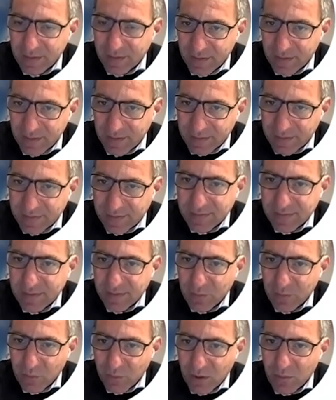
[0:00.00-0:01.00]
is
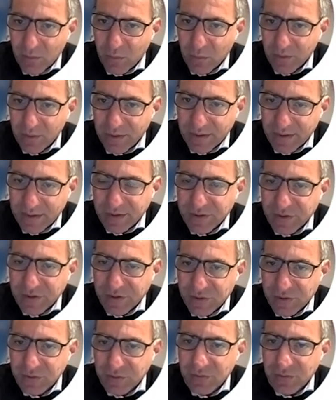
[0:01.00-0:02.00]
what we need
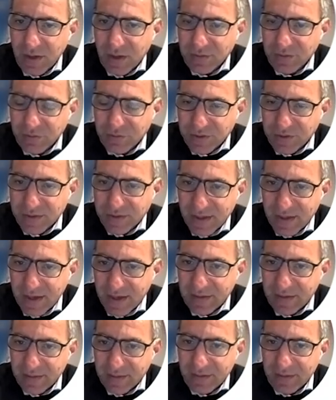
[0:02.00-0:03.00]
to
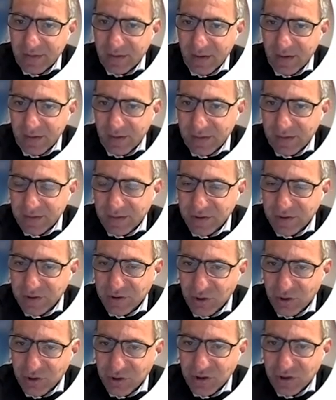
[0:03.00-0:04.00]
understand are the
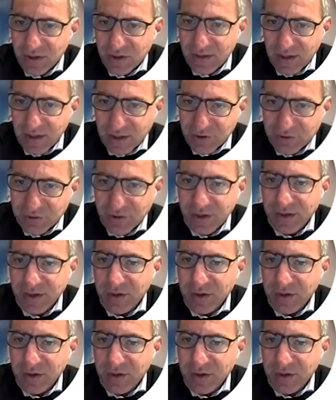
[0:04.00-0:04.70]
social, cultural,